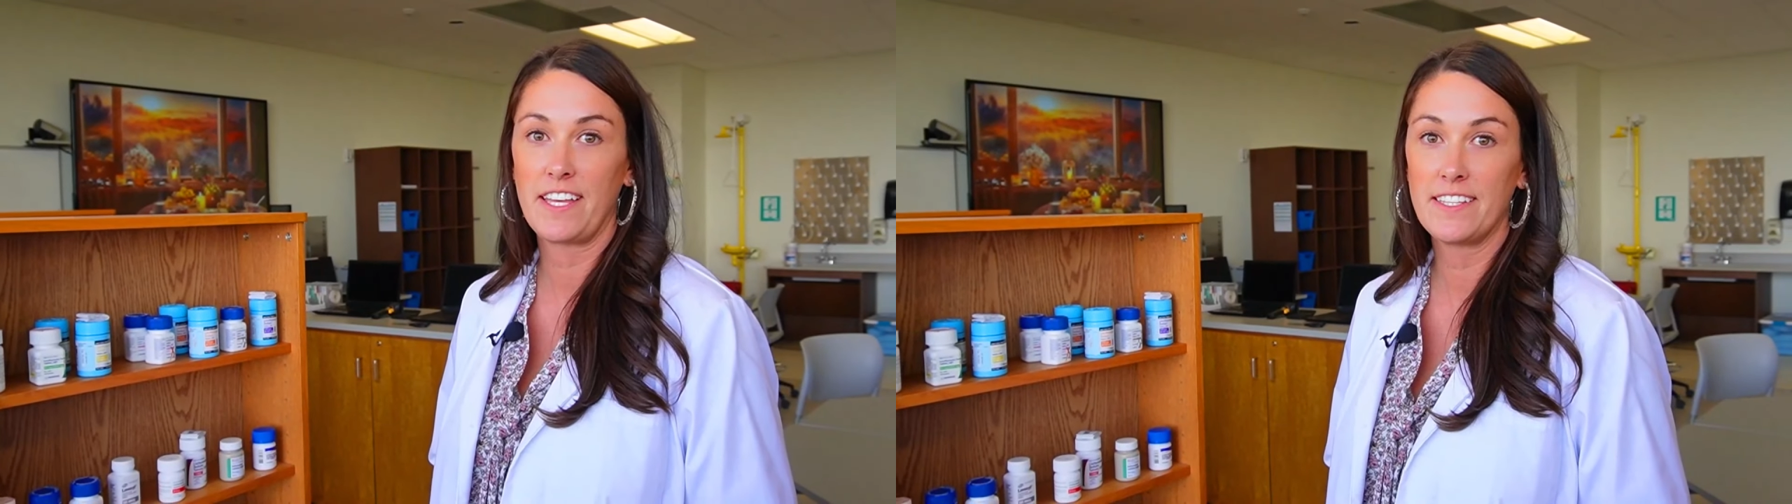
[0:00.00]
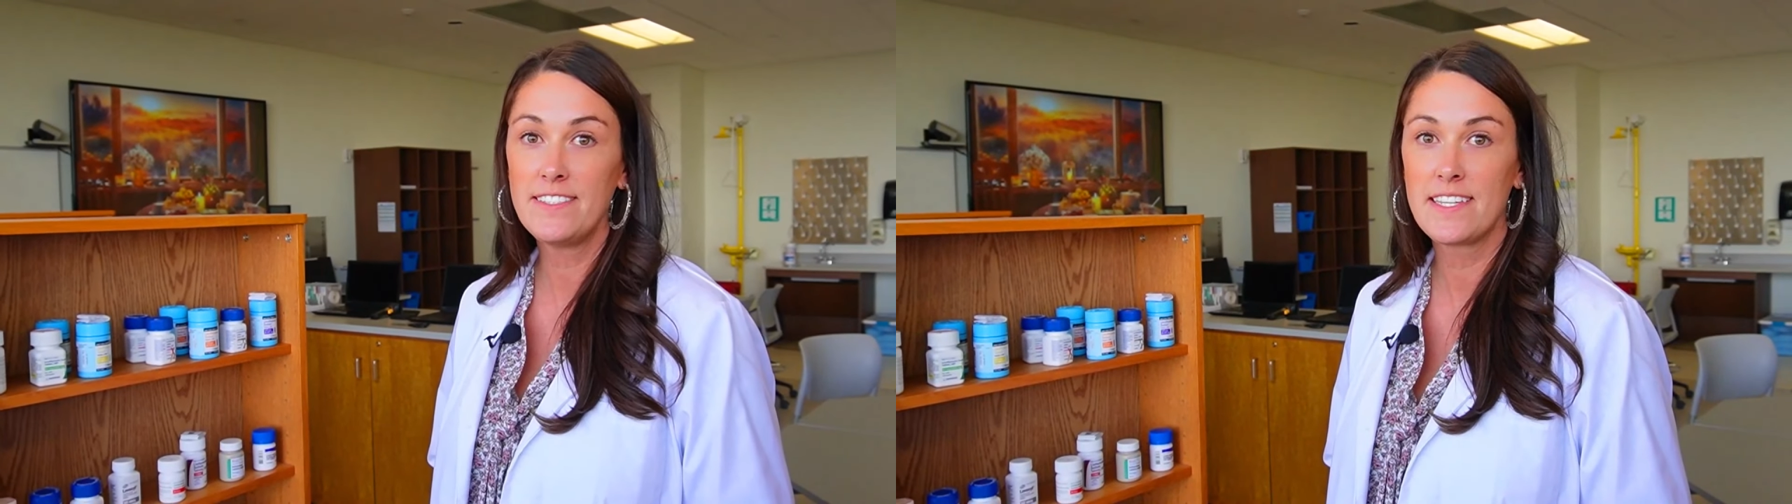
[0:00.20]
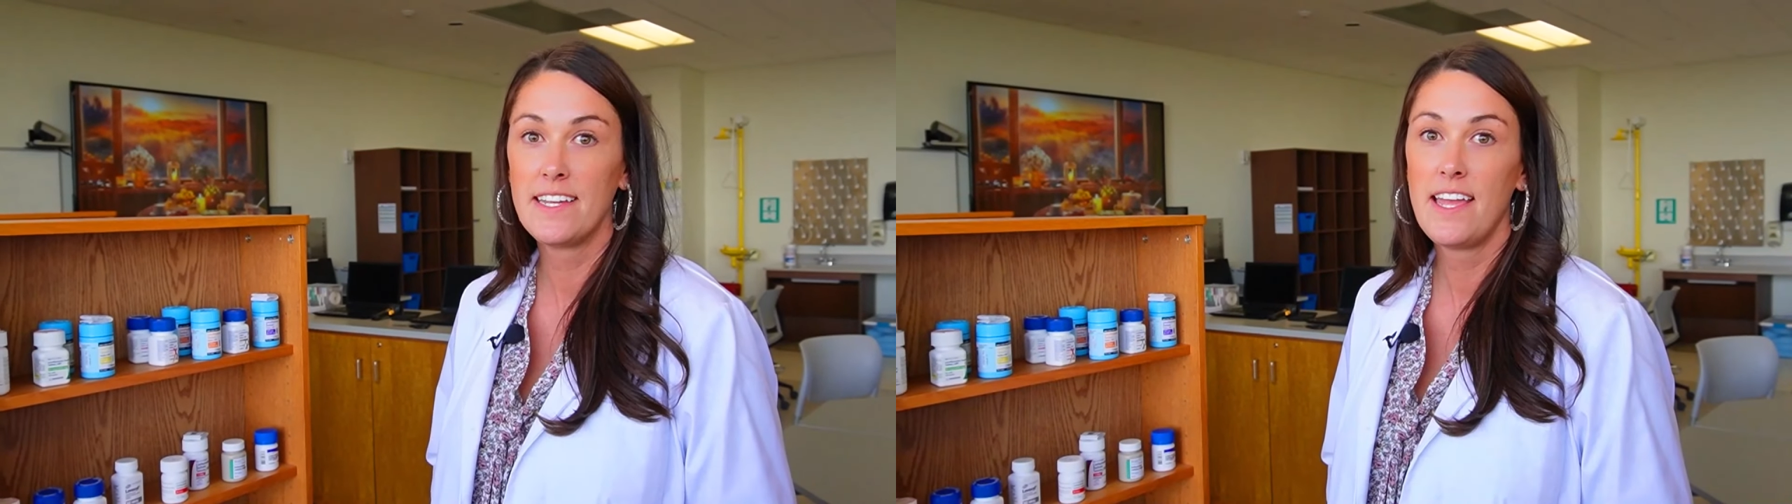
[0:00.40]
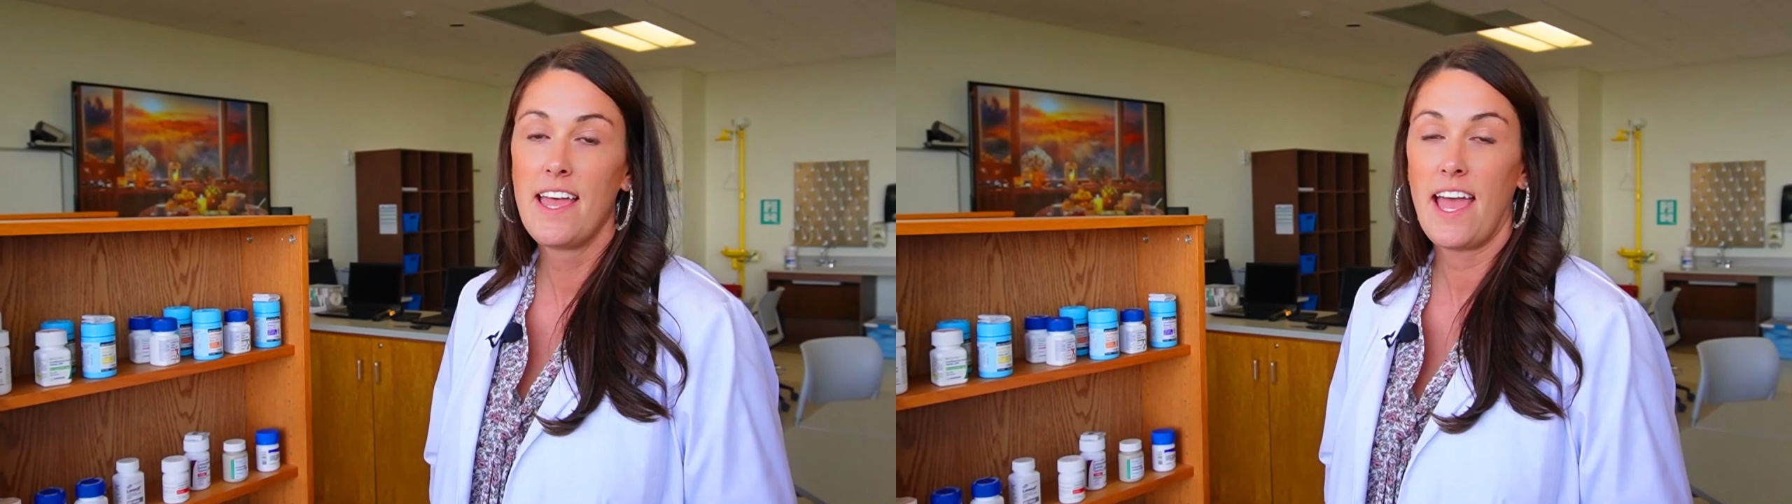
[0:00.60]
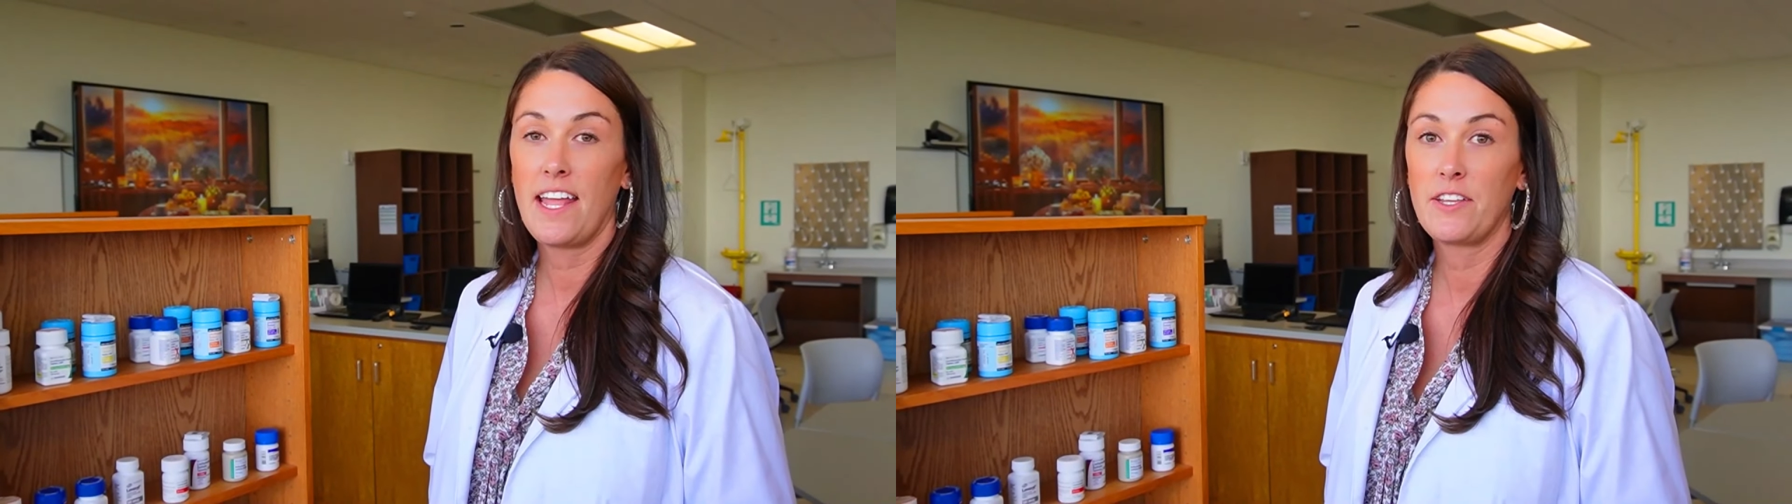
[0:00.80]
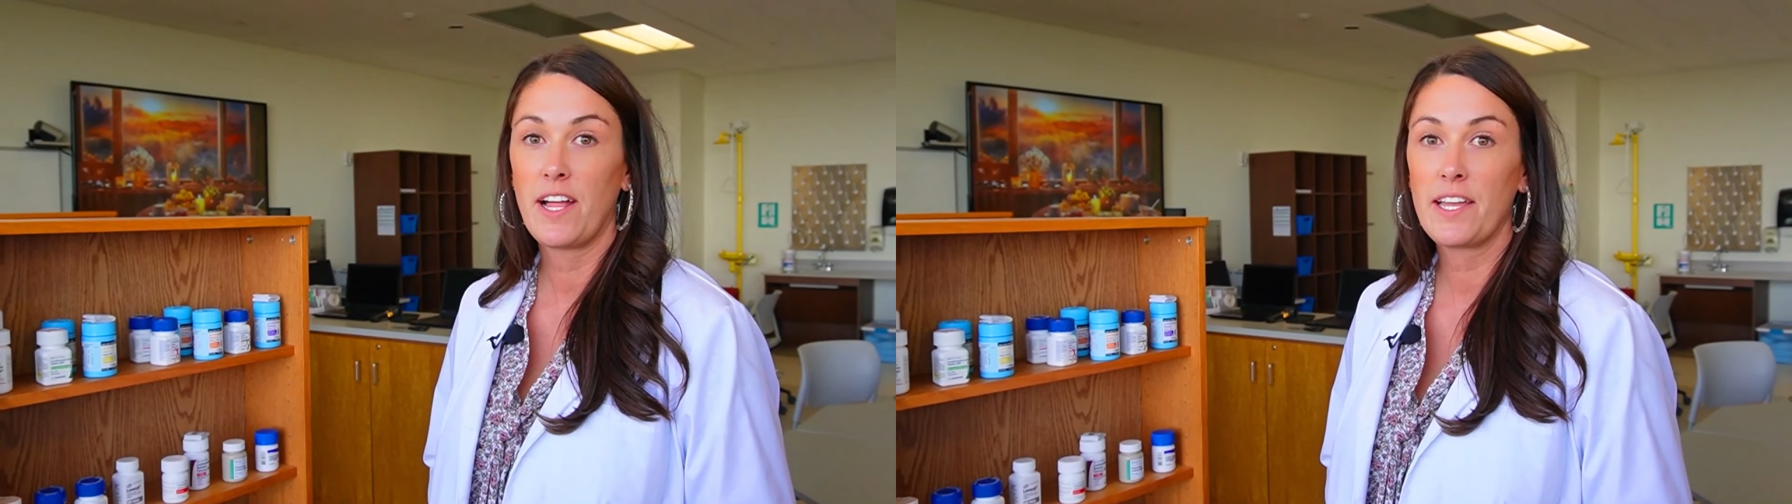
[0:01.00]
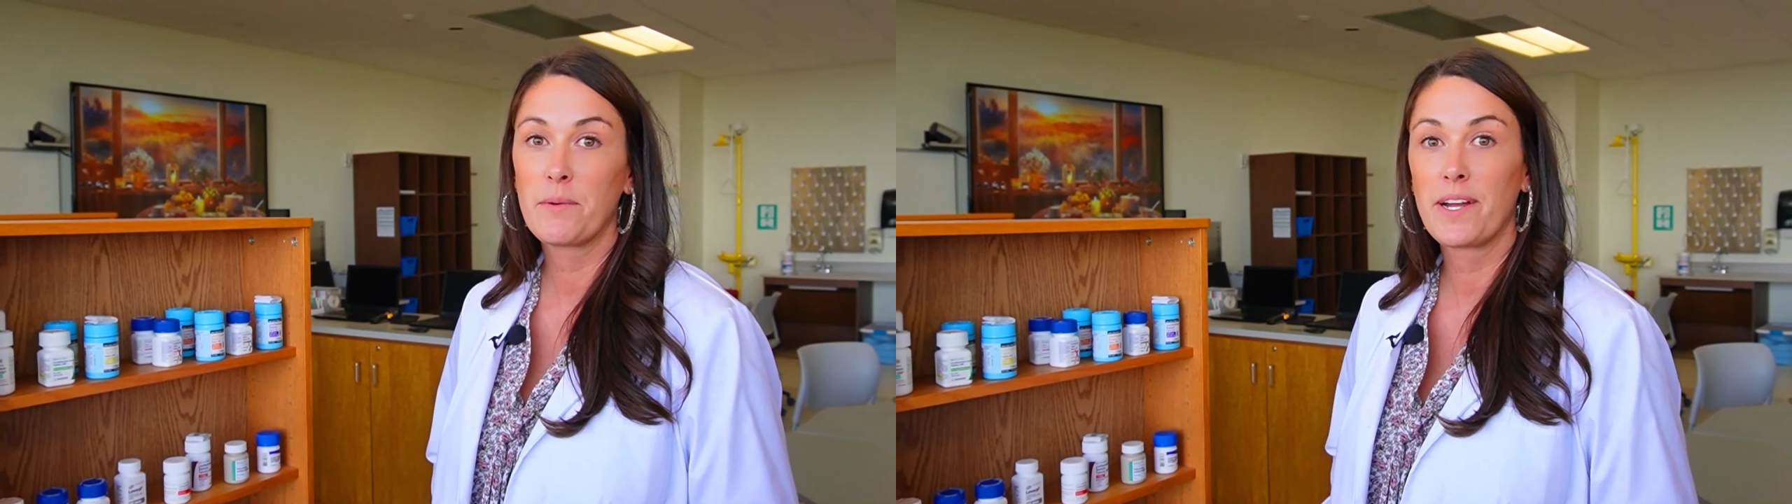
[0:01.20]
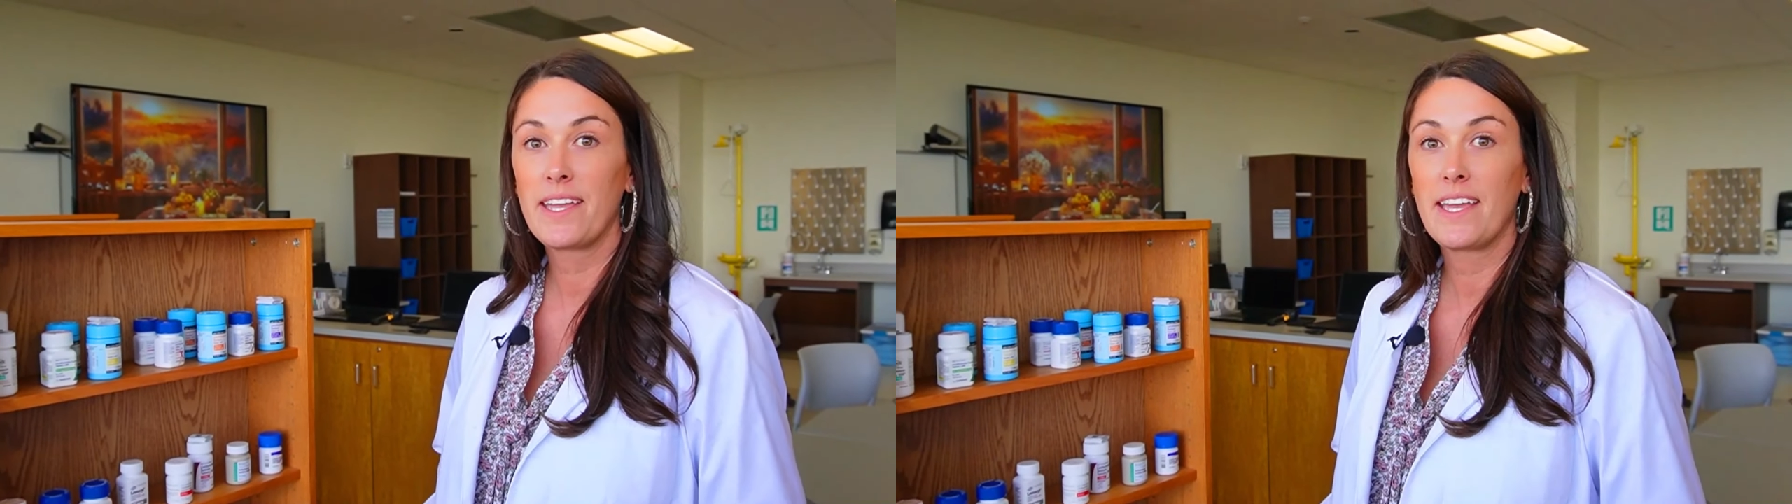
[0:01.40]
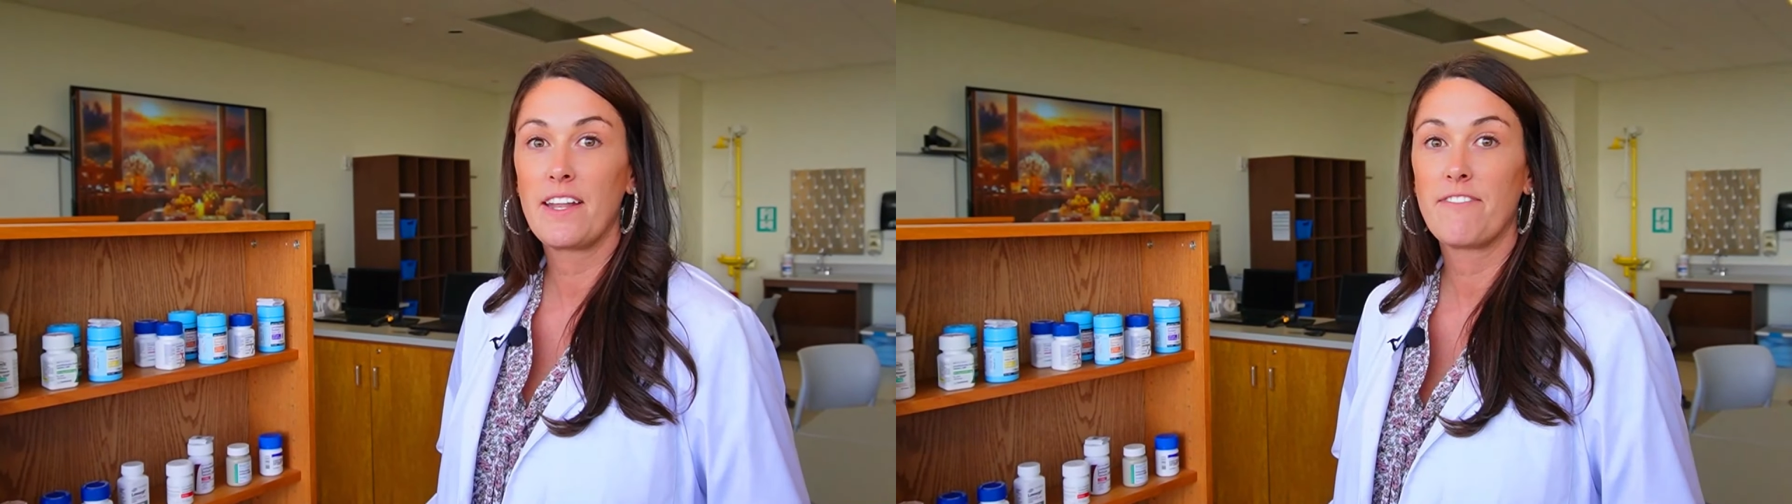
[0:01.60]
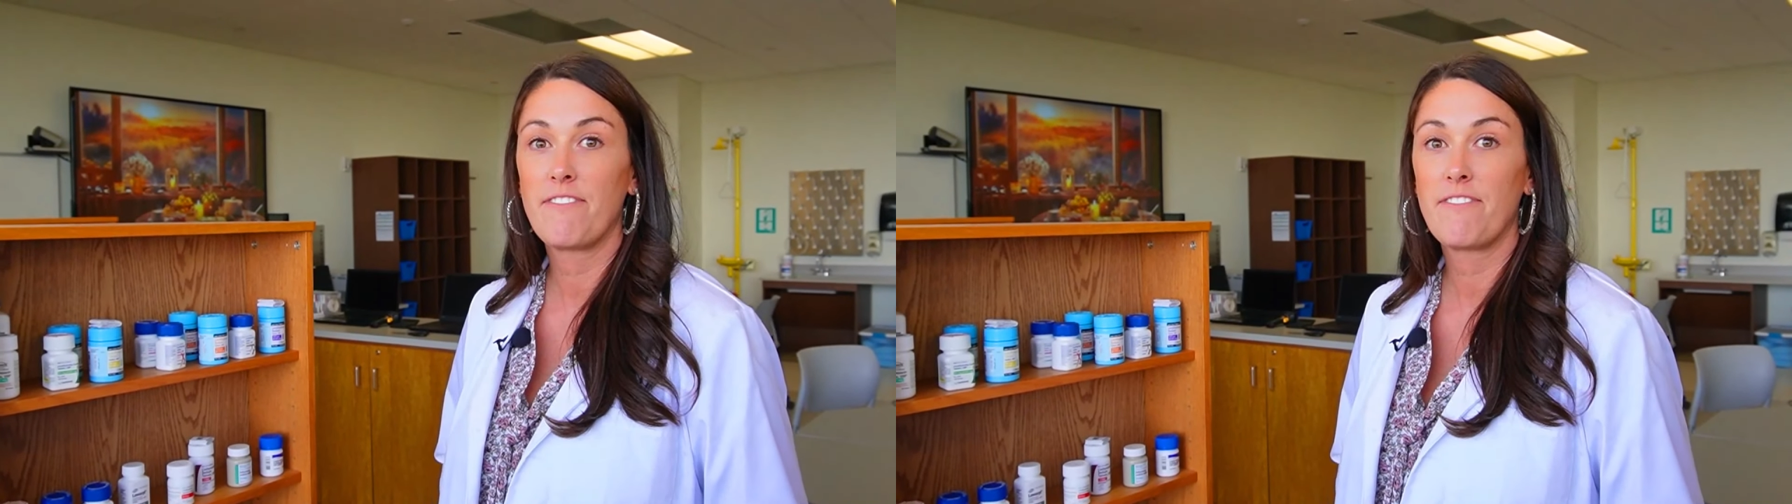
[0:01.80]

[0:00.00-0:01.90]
field and you like working in a